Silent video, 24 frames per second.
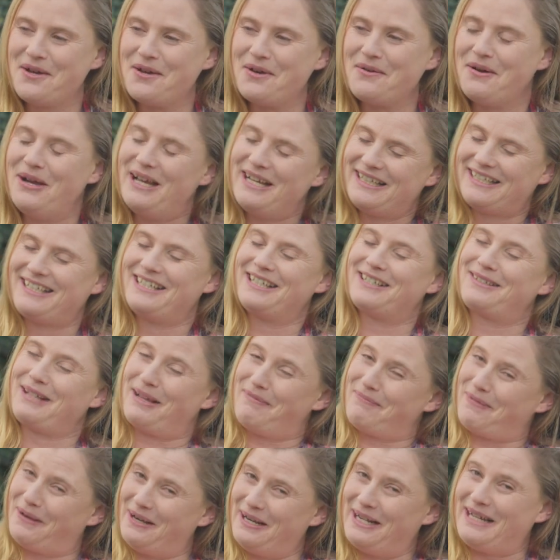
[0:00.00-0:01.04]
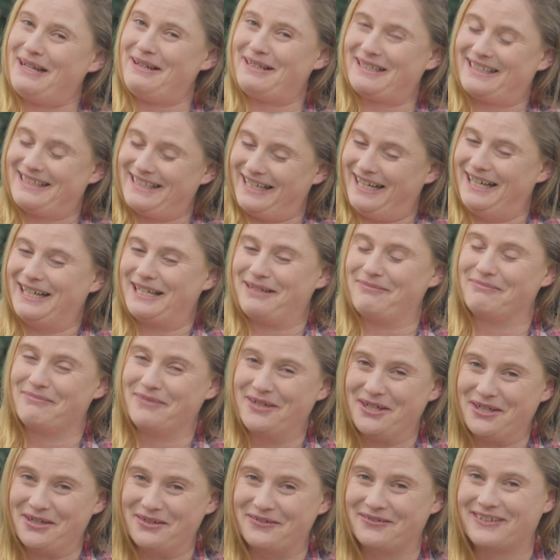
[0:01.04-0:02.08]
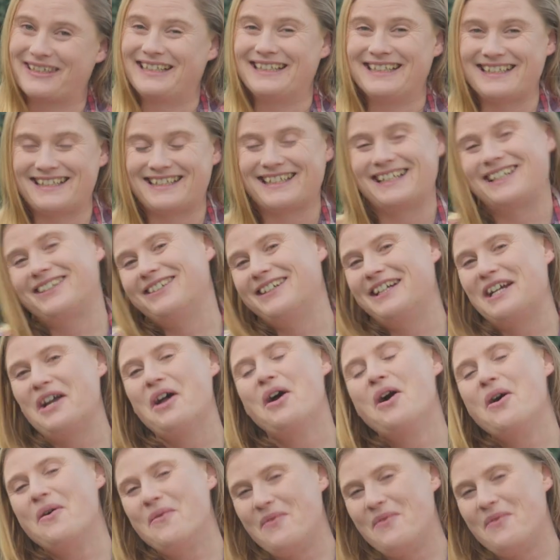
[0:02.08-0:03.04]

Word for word: which is a pretty dick move considering